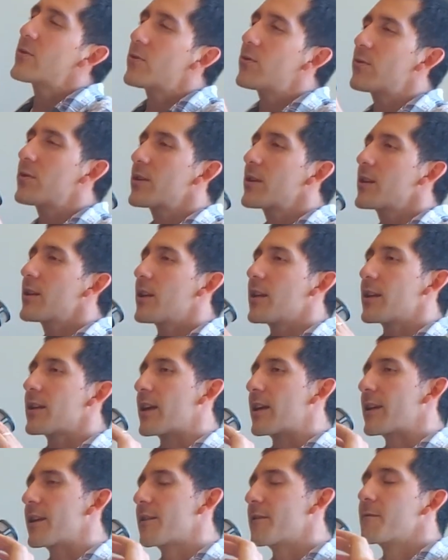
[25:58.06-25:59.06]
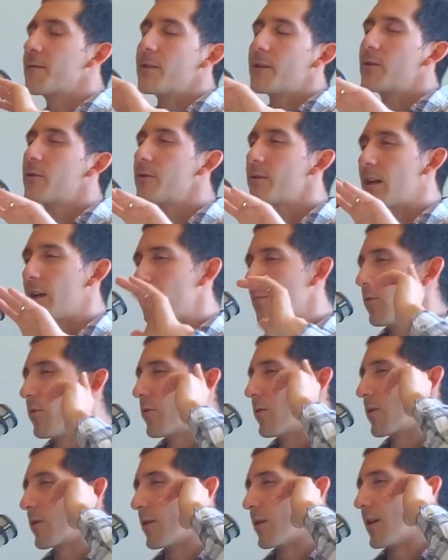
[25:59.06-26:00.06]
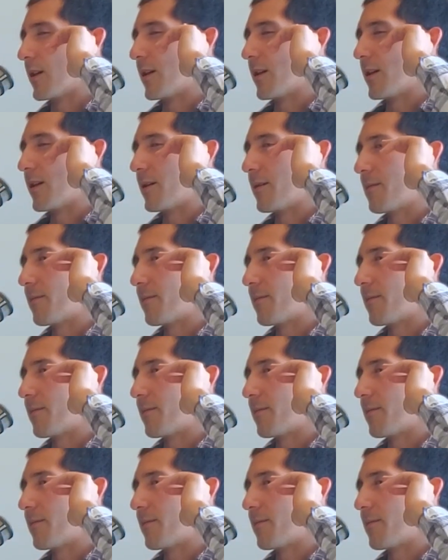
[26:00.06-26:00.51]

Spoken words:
only, like, I guess, field I'm more